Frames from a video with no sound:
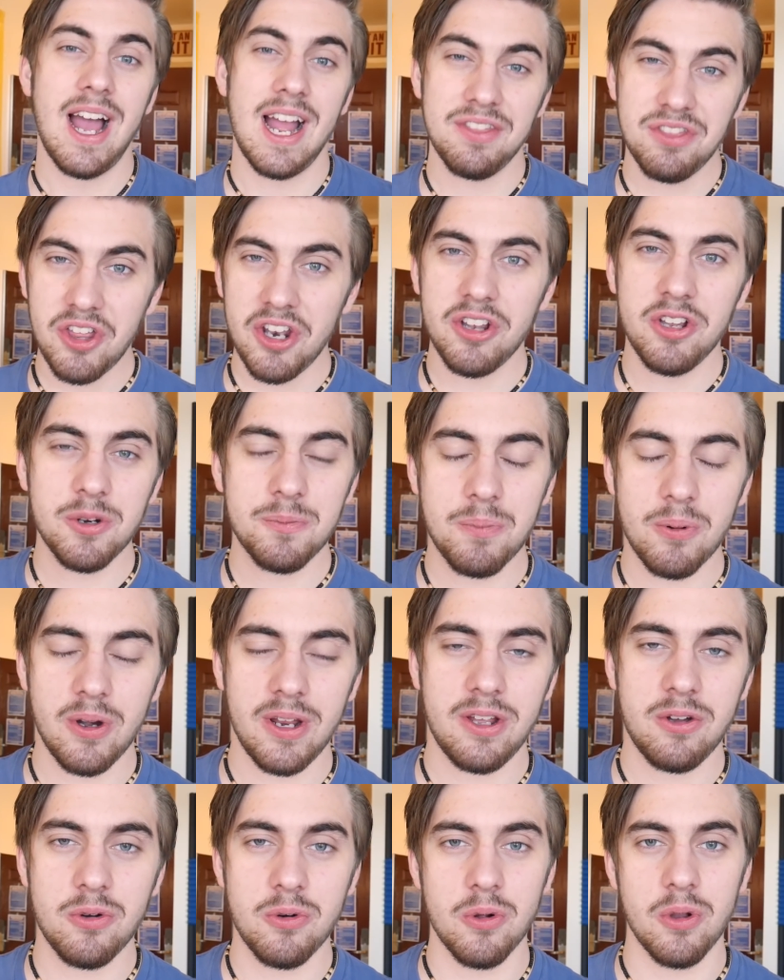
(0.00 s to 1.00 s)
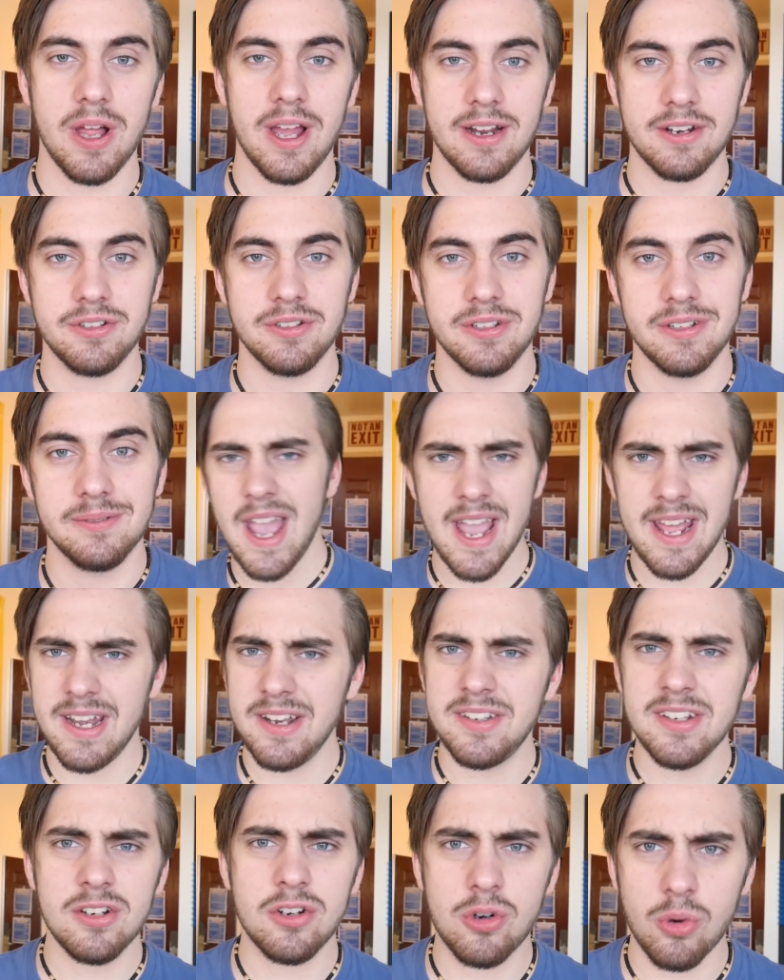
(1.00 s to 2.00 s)
I thought it looked pretty cool, actually. And
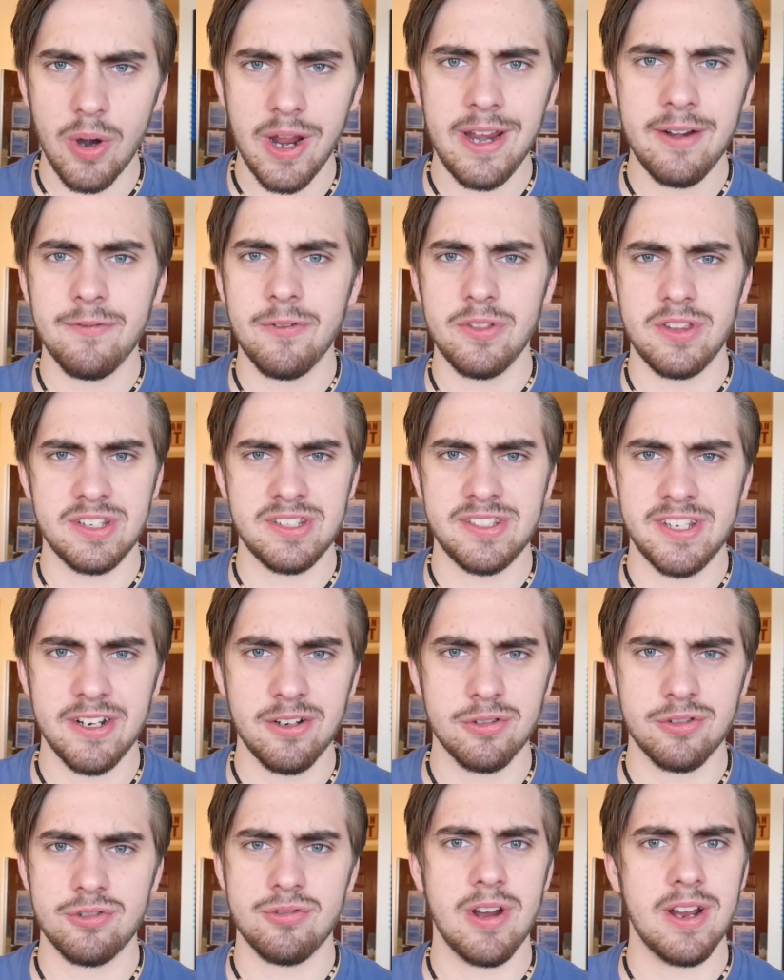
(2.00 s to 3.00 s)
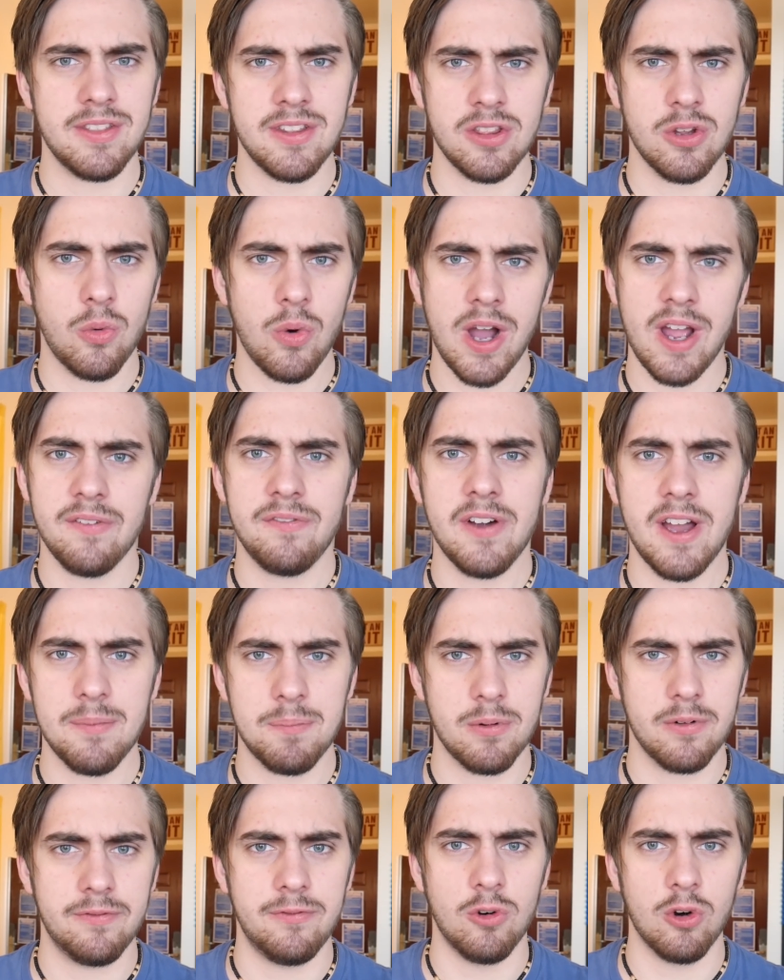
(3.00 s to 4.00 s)
it did great for the signal strength and the Wi-Fi
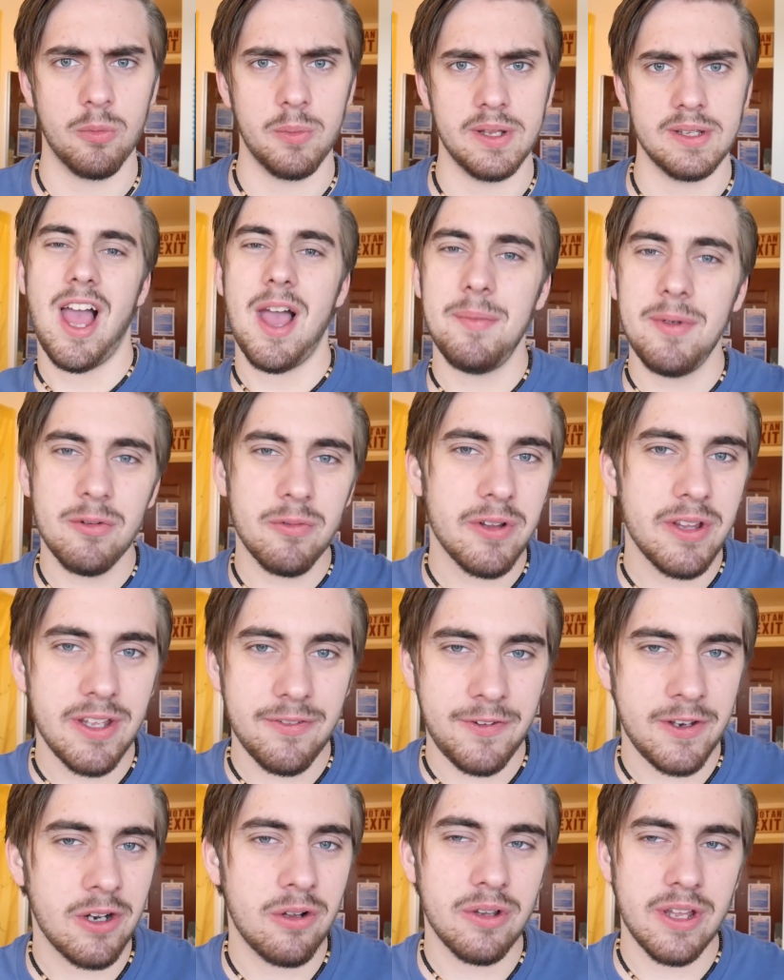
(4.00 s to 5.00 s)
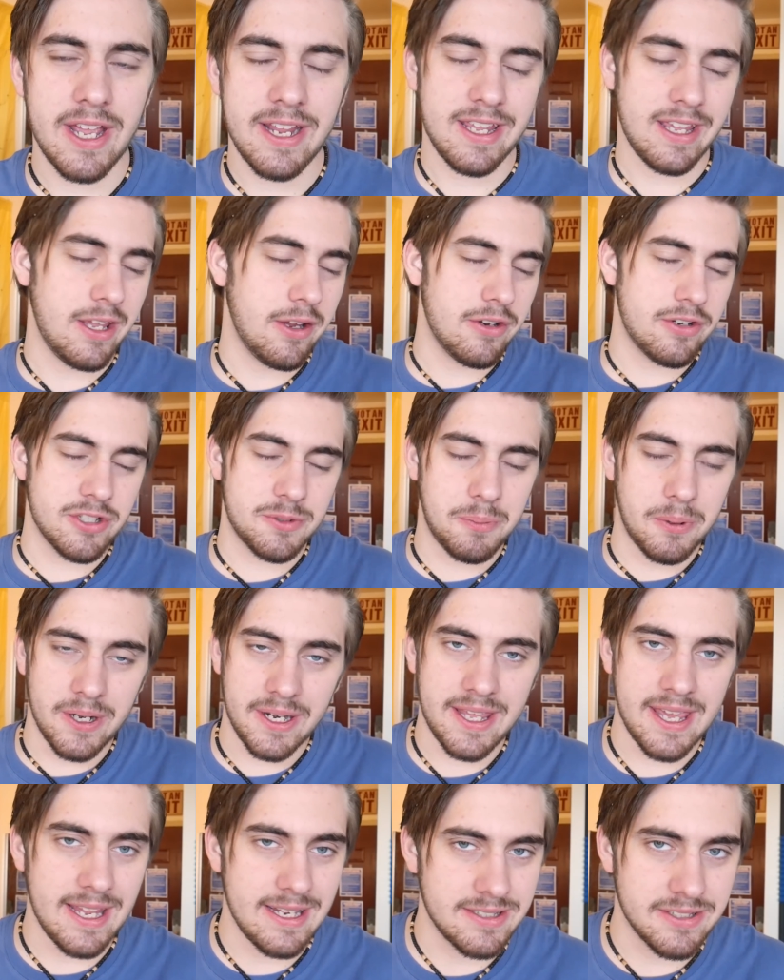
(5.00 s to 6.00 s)
performance. I mean, really, if you don't like it, you can just put a
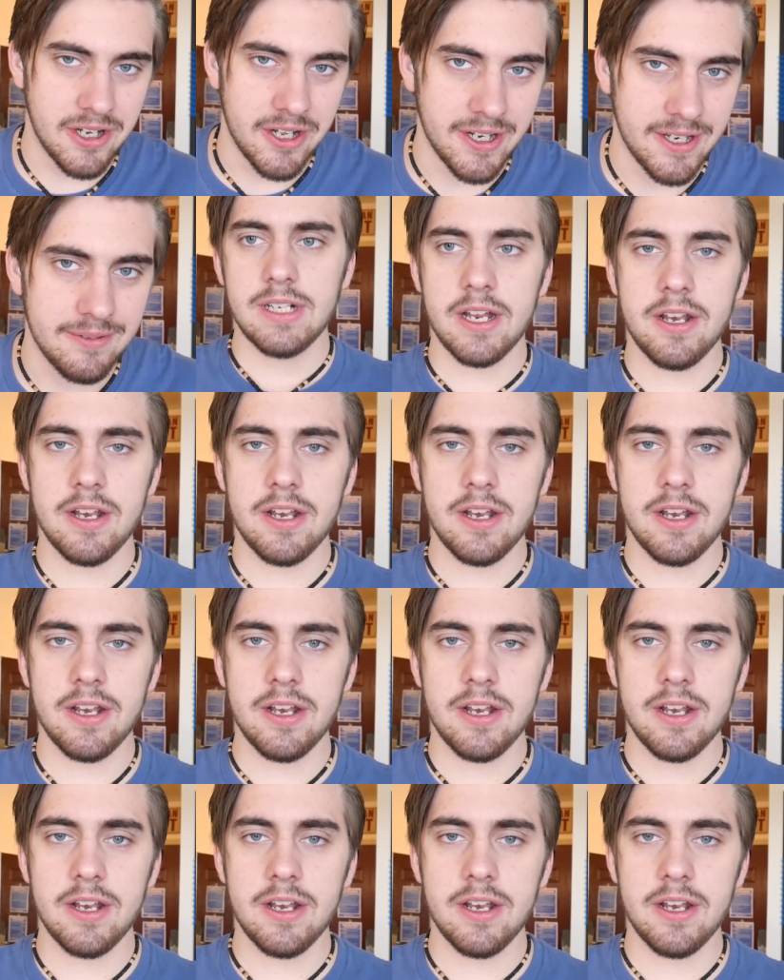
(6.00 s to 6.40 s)
case on it.